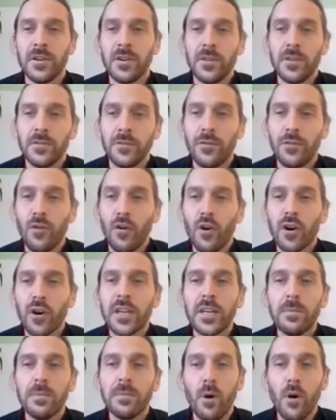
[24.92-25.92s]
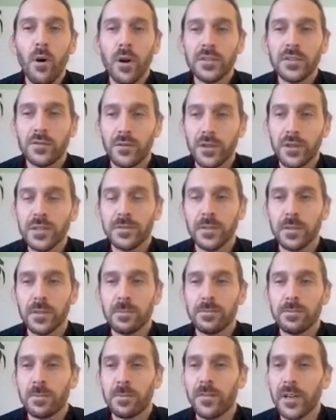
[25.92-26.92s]
four key points. First, I will
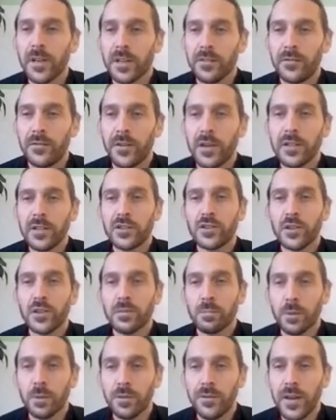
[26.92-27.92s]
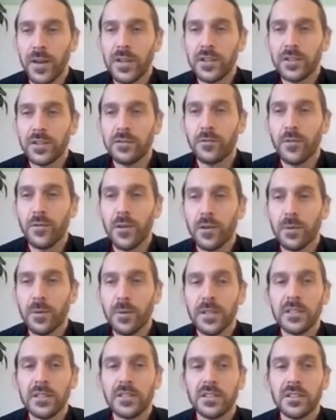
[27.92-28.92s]
provide a very short motivation for the
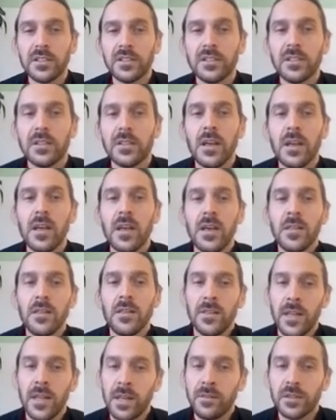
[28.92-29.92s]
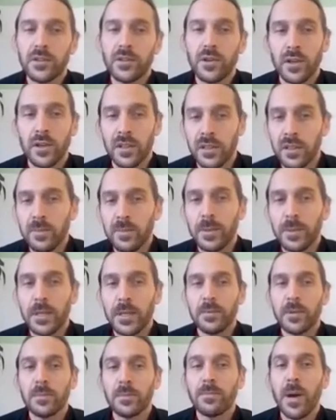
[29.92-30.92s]
question. Then I will talk a little bit
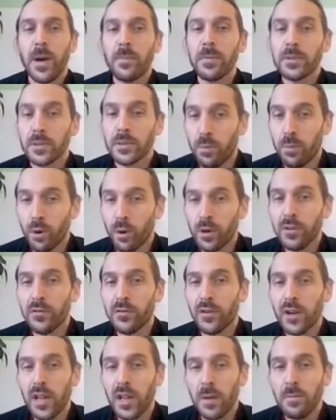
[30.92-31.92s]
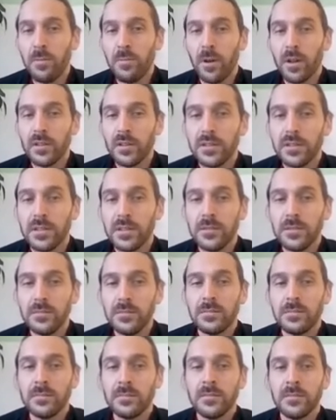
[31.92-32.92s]
about public support for climate policy,
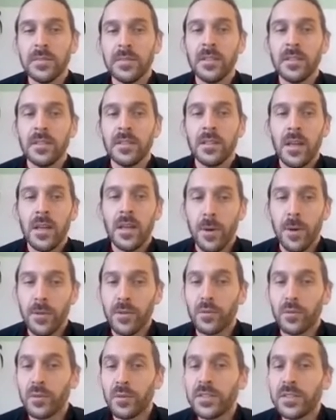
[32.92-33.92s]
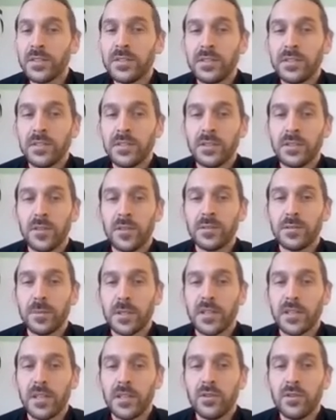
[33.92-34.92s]
about the resistance of
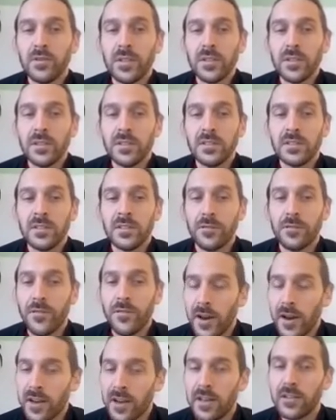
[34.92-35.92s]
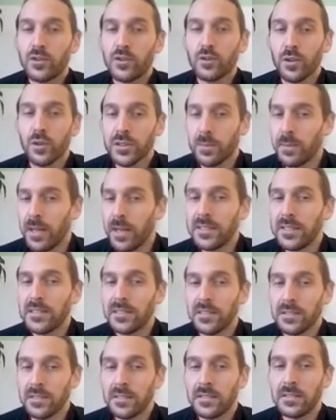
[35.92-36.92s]
special interests, and finally draw some
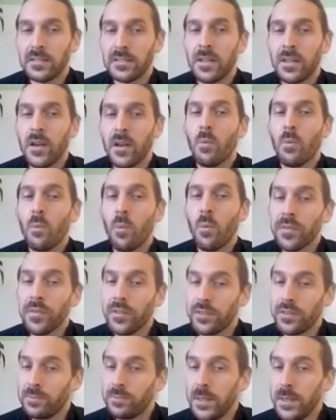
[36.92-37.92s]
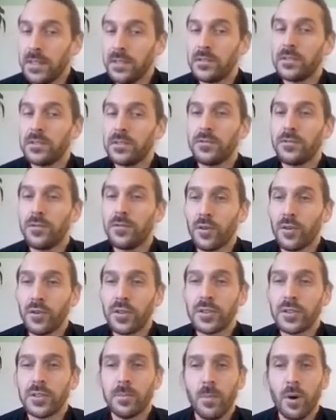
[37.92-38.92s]
lessons, what this means
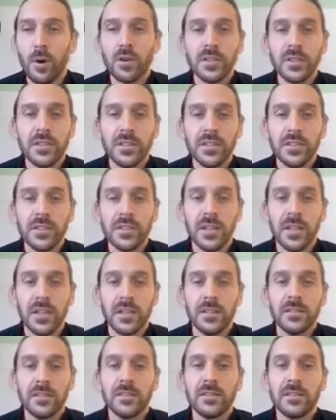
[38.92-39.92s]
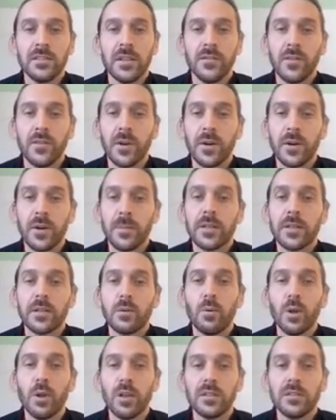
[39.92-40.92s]
for democracy and environmental
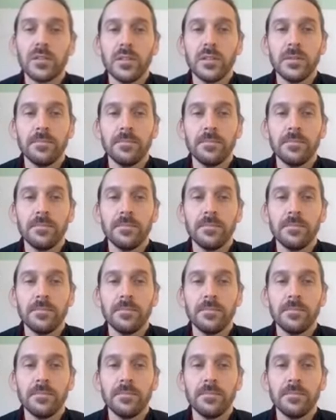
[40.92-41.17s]
equality.